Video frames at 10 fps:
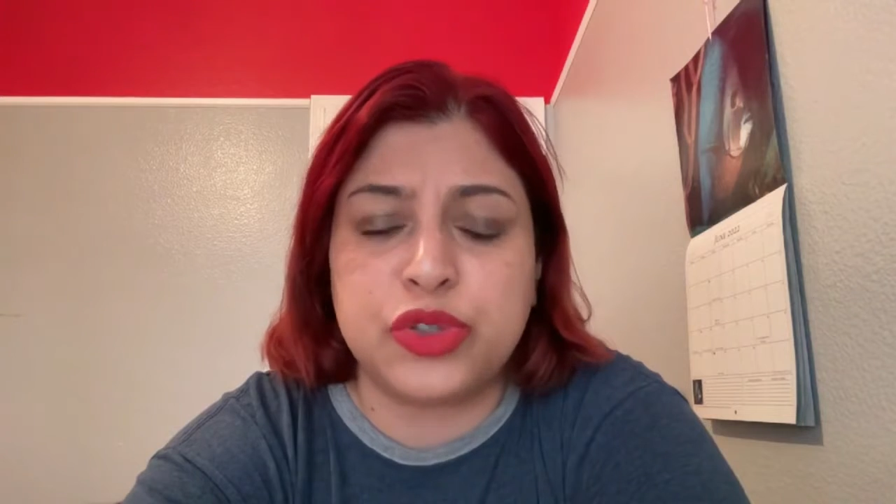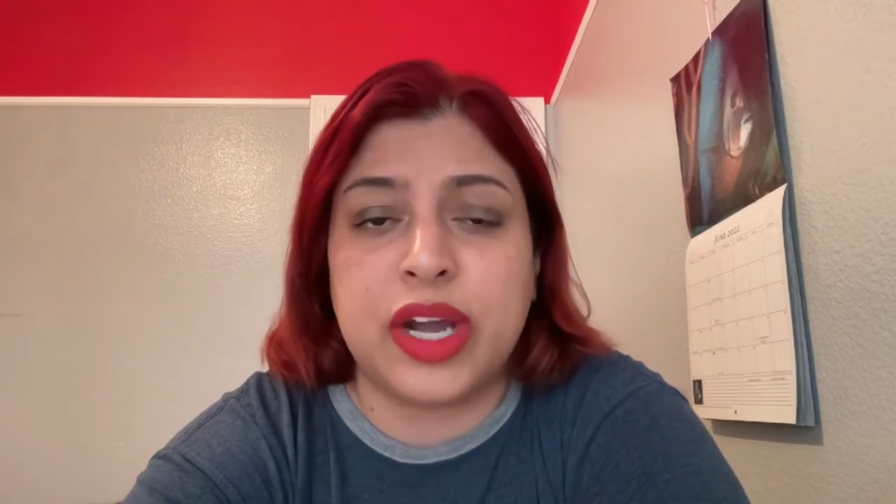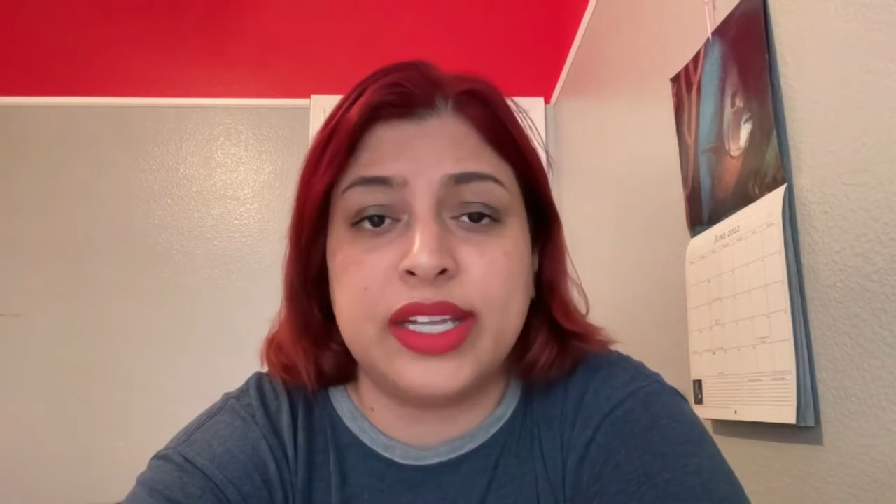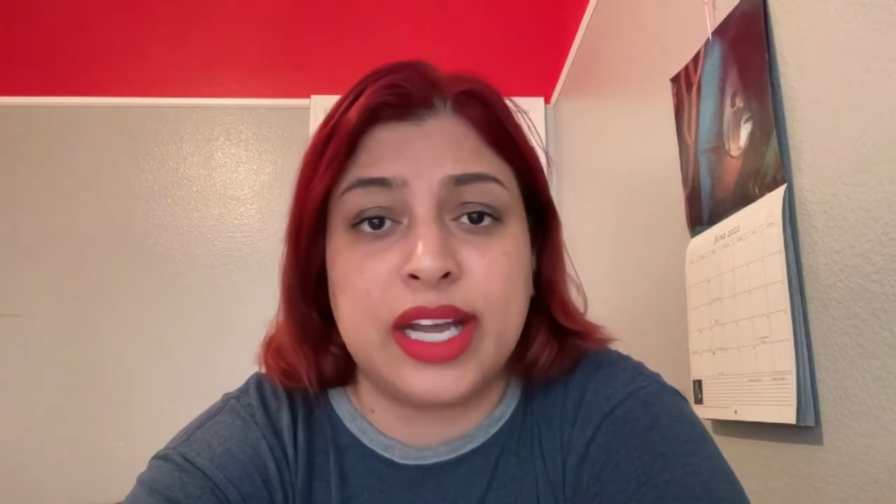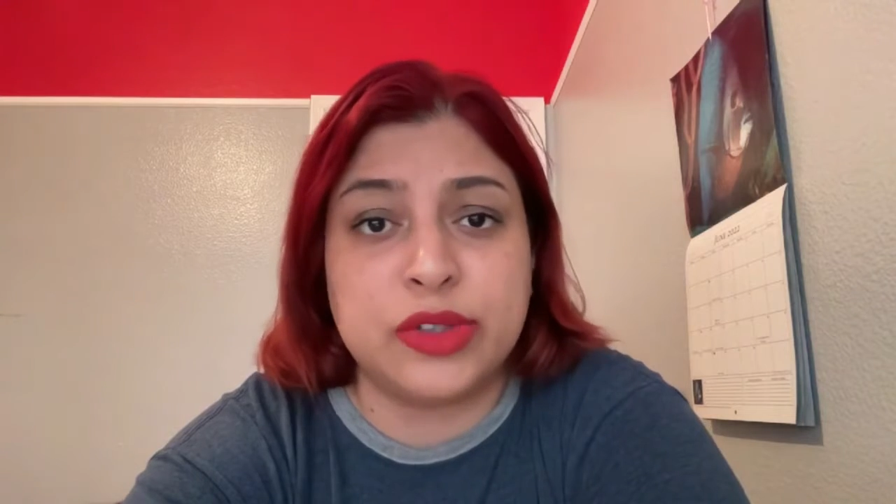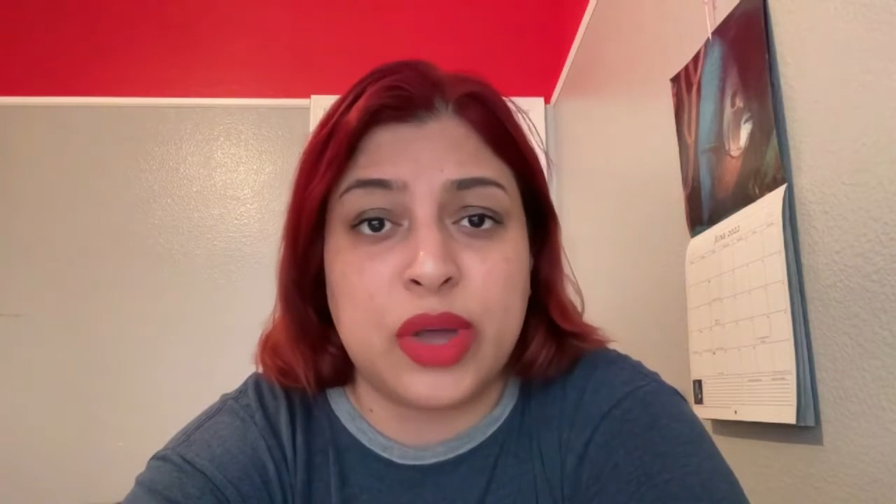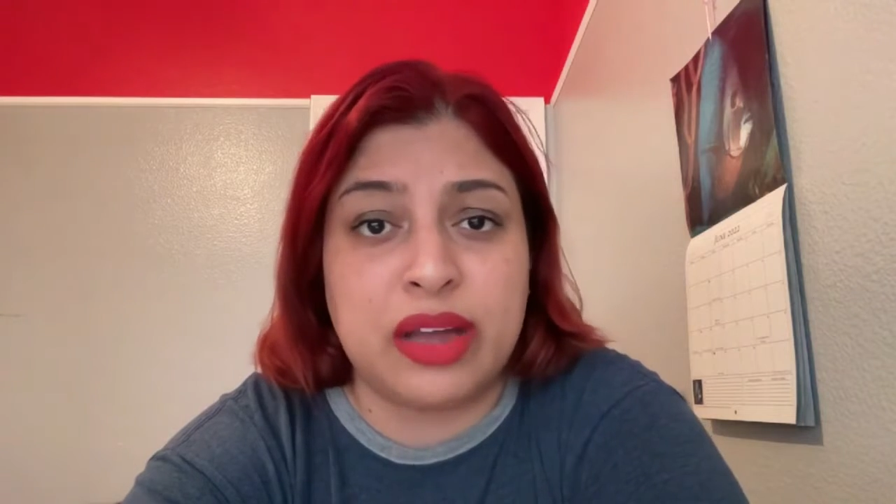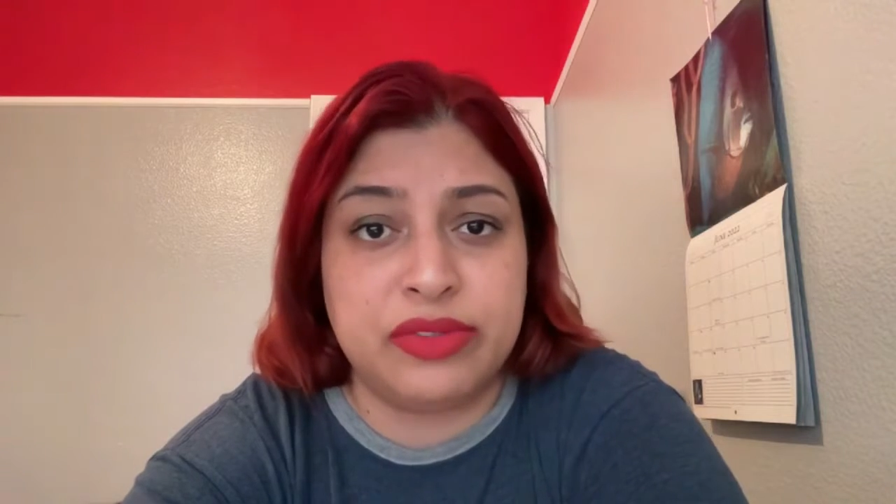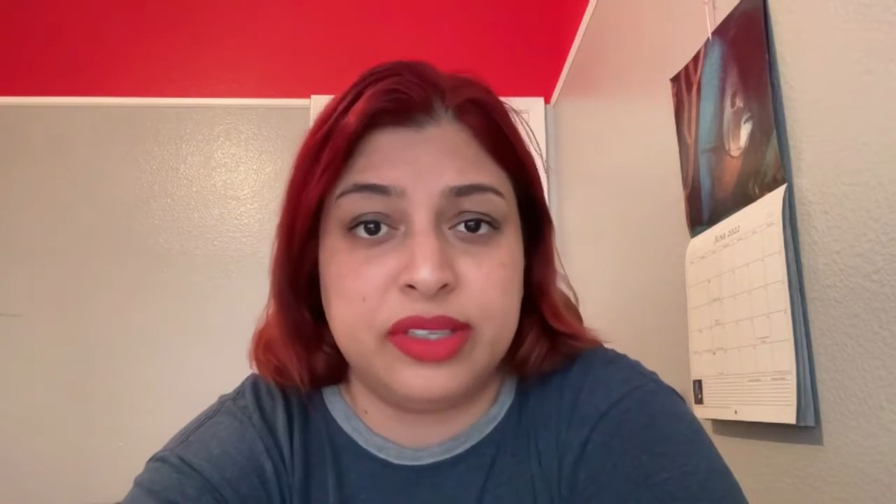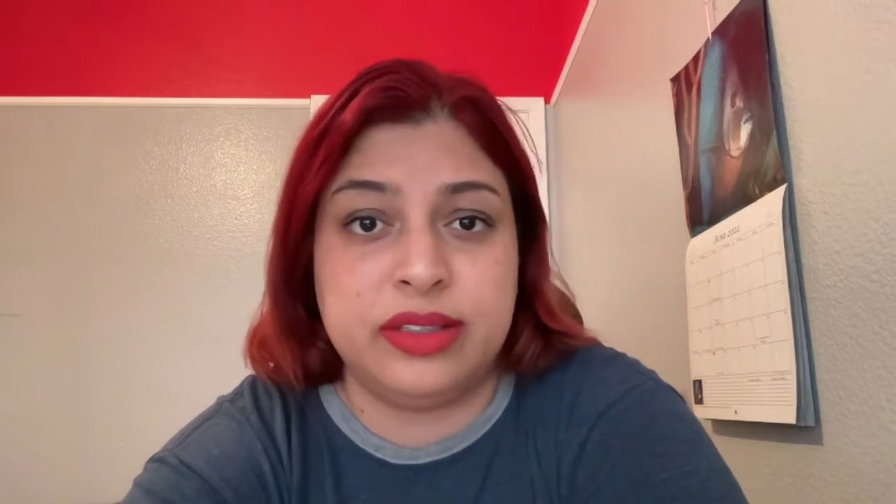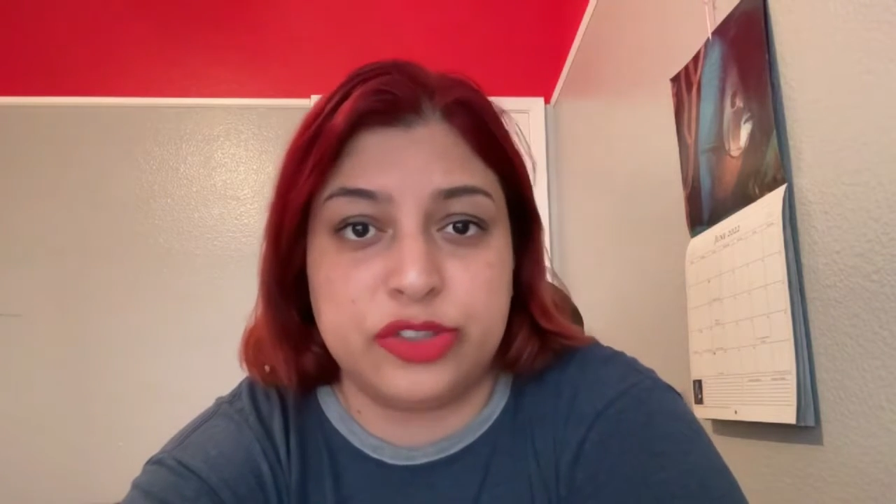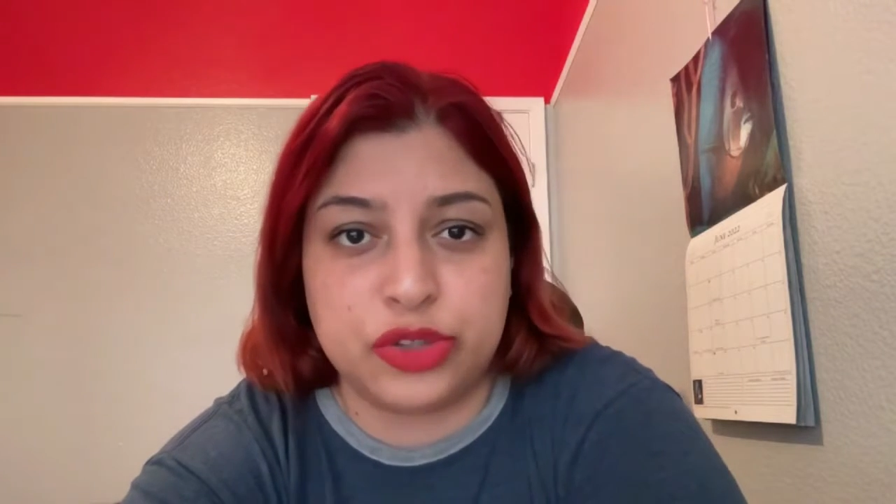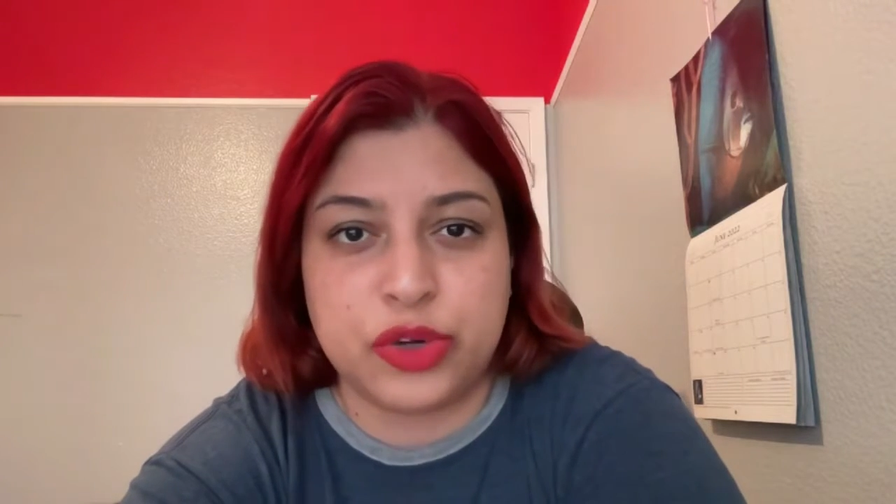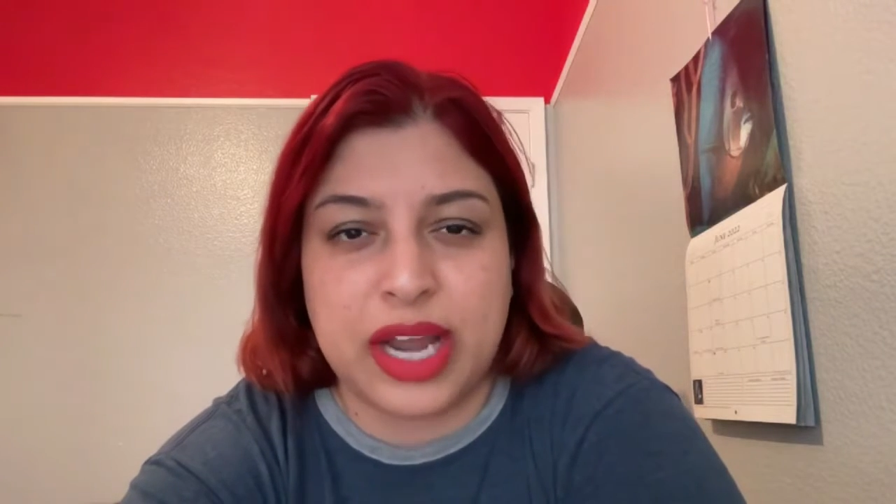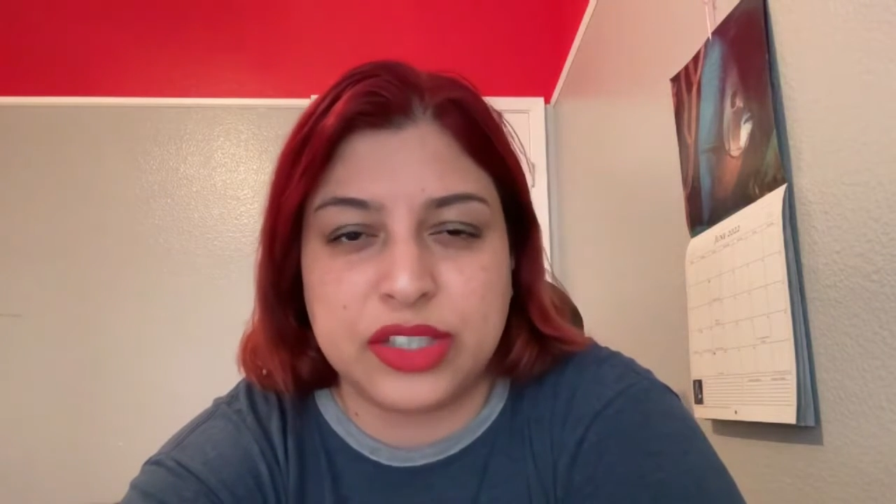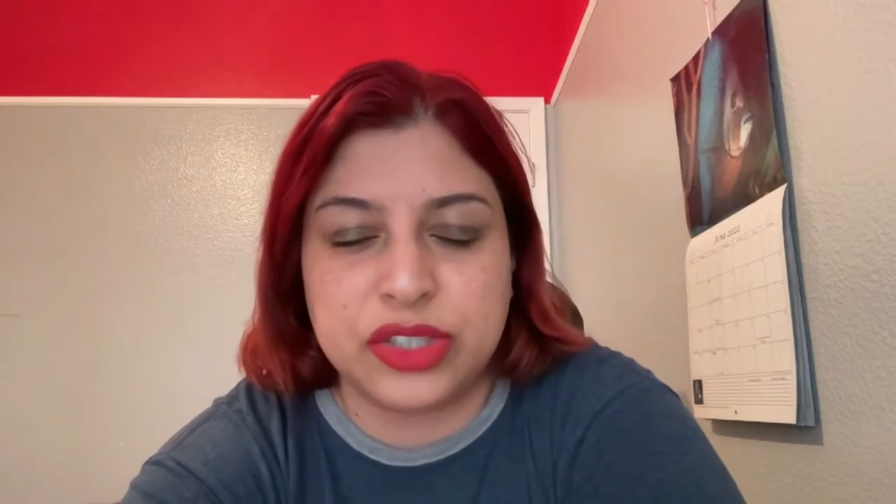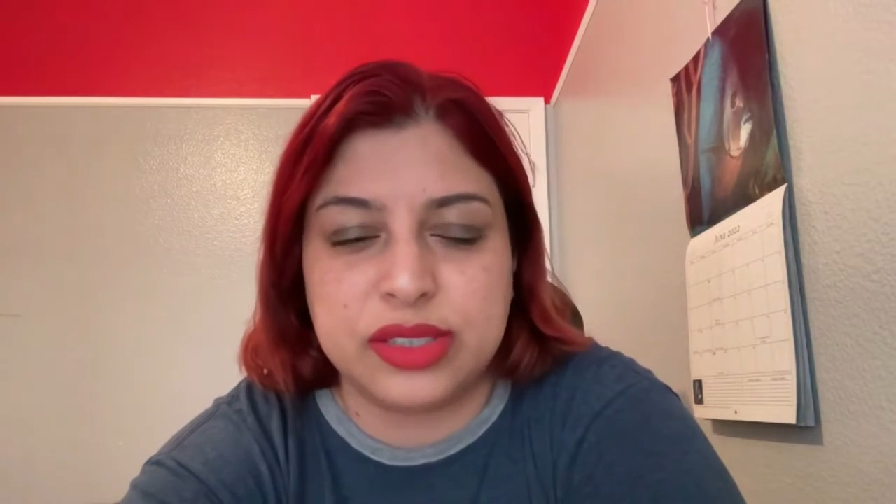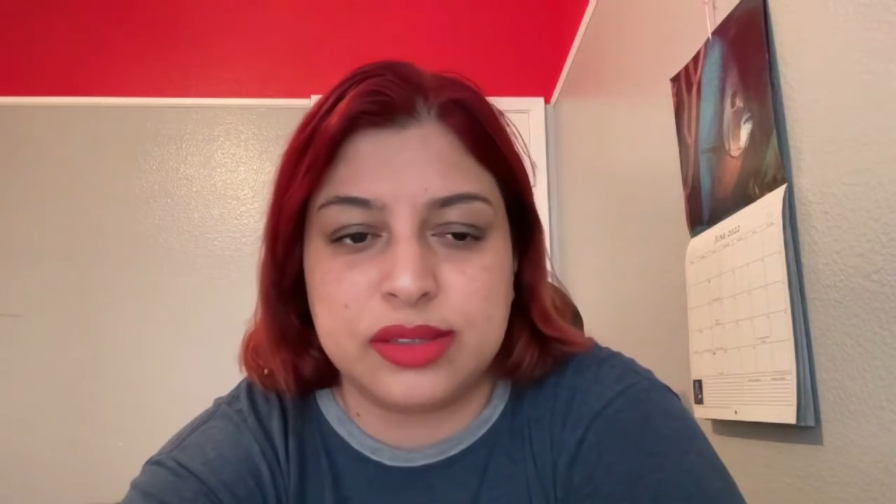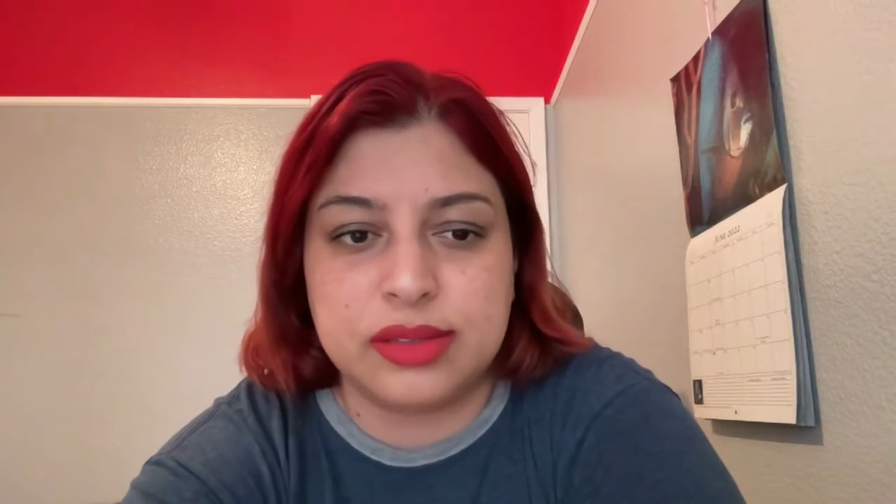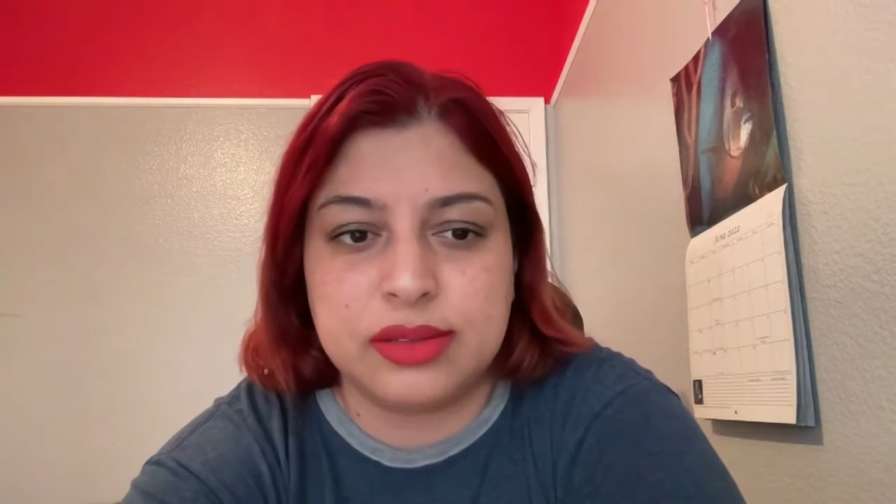try not to have any
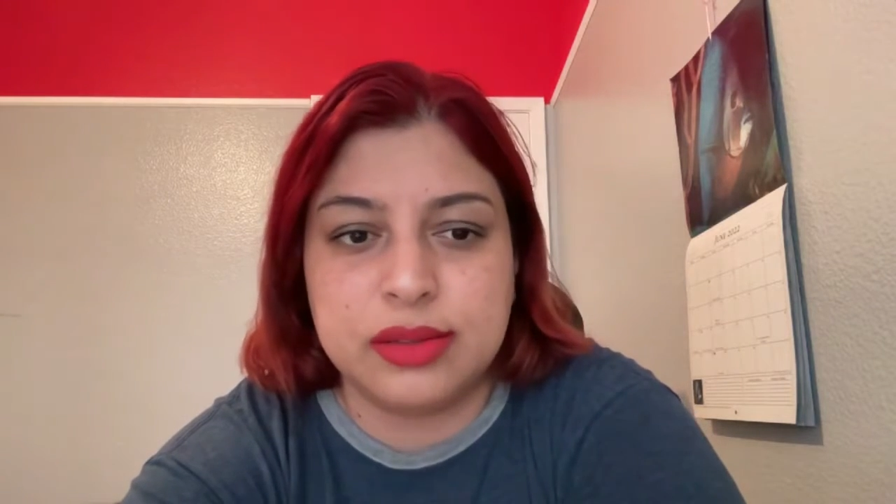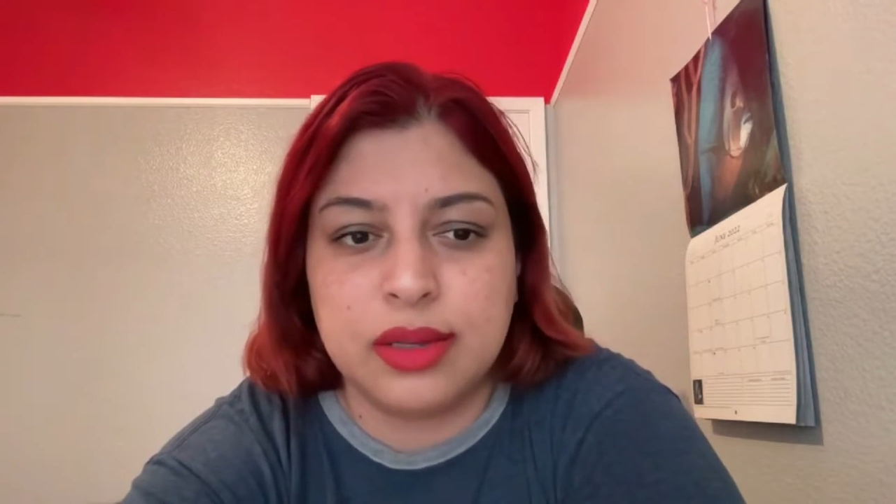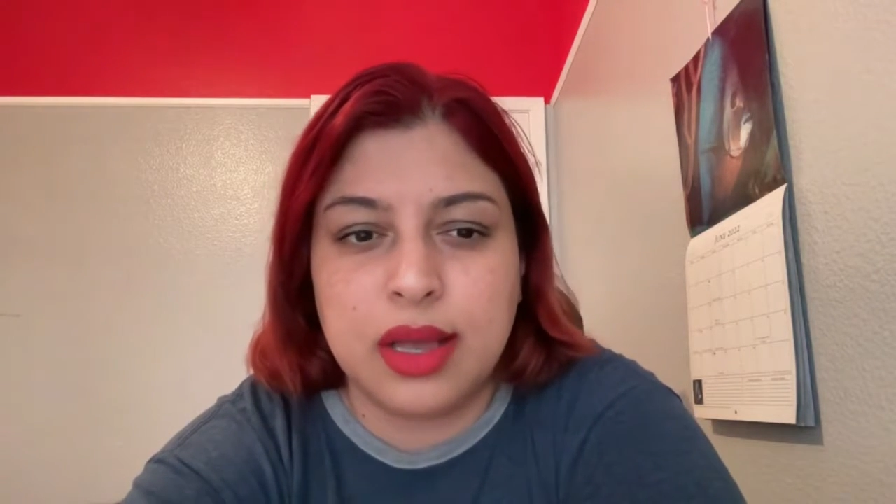distractions.